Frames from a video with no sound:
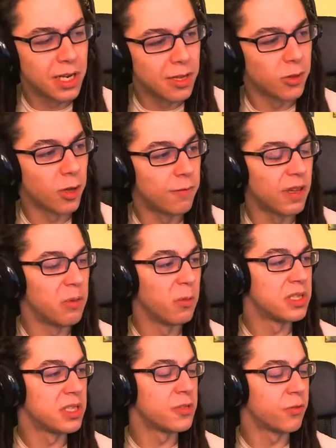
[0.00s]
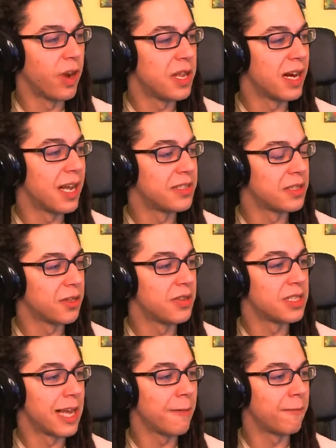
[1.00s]
He thought Febby was his friend, and as it
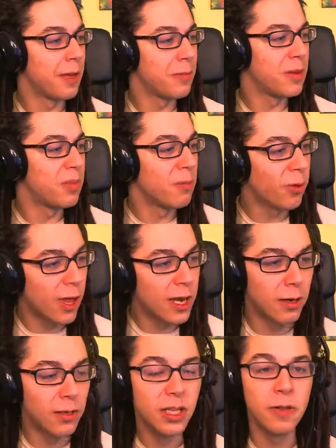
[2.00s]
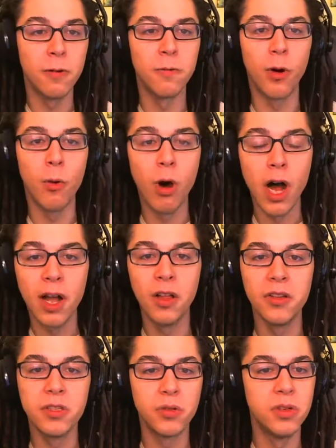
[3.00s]
turns out, Febby had been planning on leaving for a
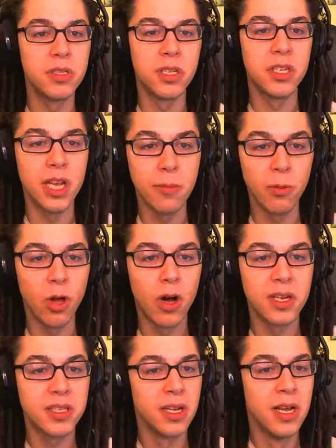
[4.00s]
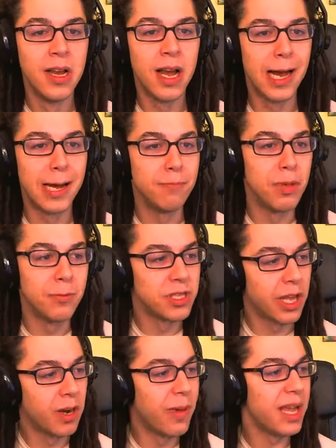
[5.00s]
while. As soon as the team lost, he was
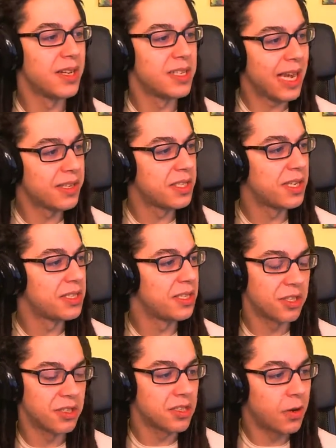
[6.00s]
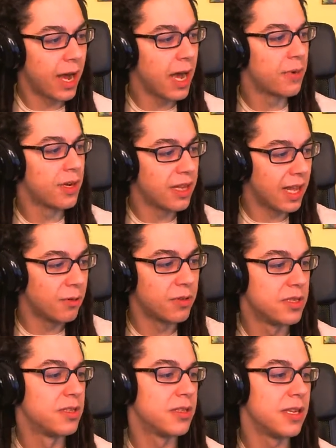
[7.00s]
going to make his exodus. It just so happened that it
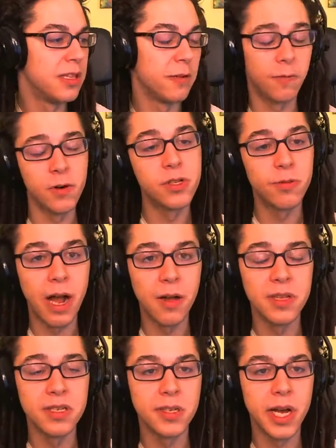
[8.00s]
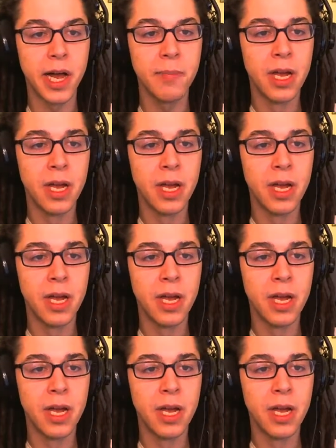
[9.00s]
was in the first round this time.